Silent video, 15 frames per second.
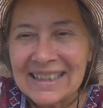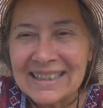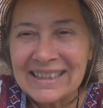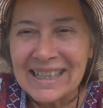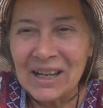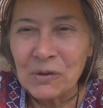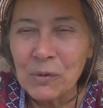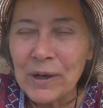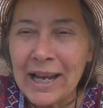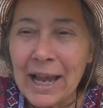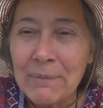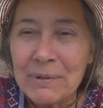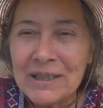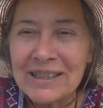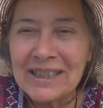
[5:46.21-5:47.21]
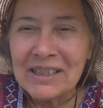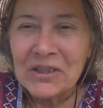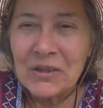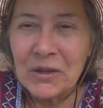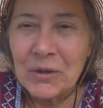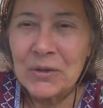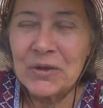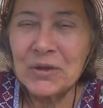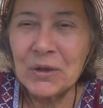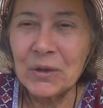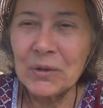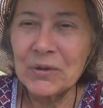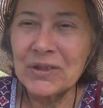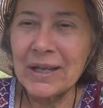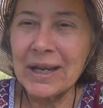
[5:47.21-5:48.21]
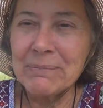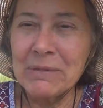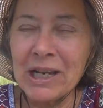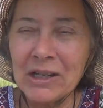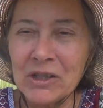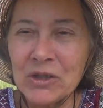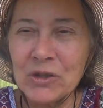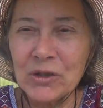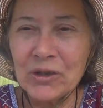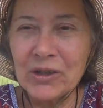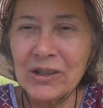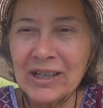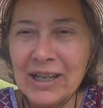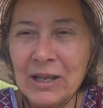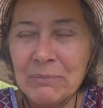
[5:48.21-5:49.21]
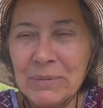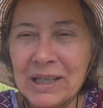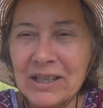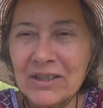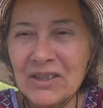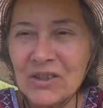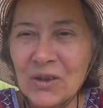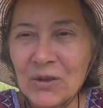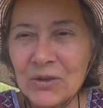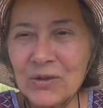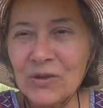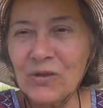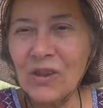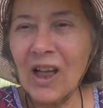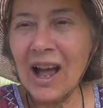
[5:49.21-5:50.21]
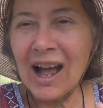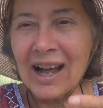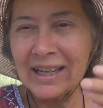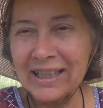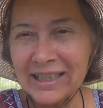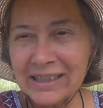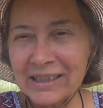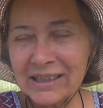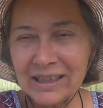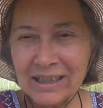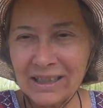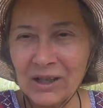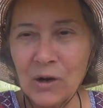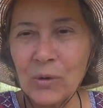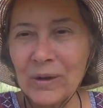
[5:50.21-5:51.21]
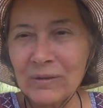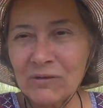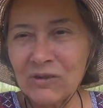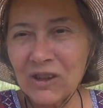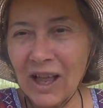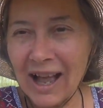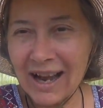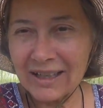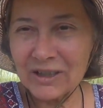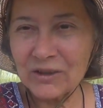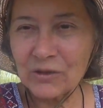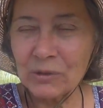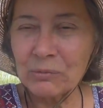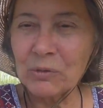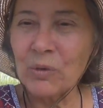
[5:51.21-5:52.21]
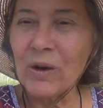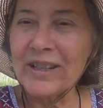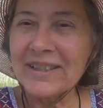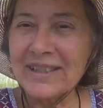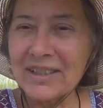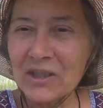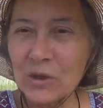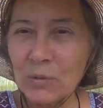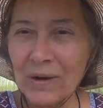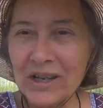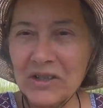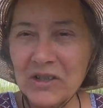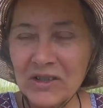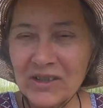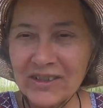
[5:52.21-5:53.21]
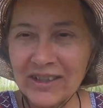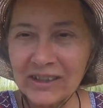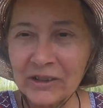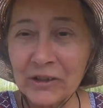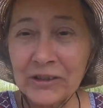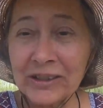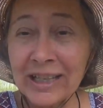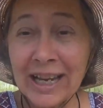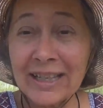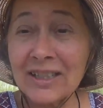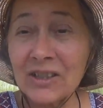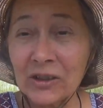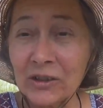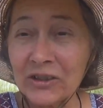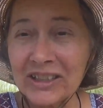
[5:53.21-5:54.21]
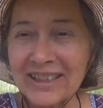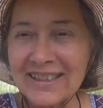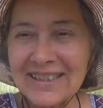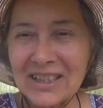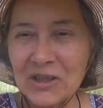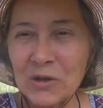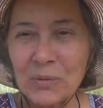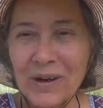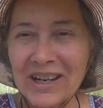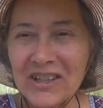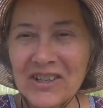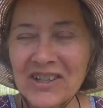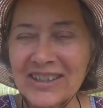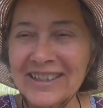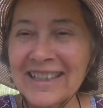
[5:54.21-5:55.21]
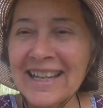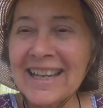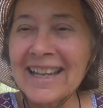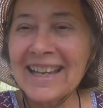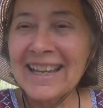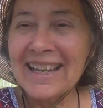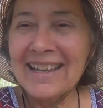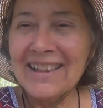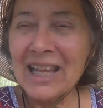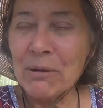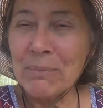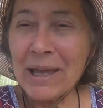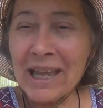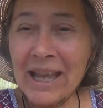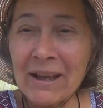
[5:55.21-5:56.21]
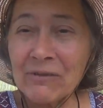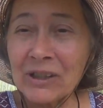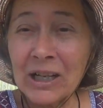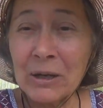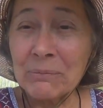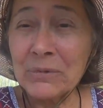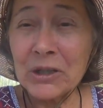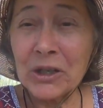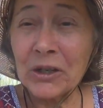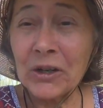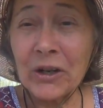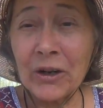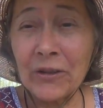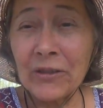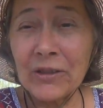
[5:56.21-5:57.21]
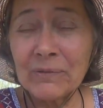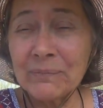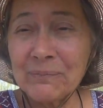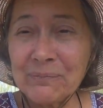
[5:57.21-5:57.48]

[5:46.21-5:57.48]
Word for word: Now, what happened then to those souls? I'm not sure because souls flock and go in flocks from one situation to the next learning situation. They may have come to Earth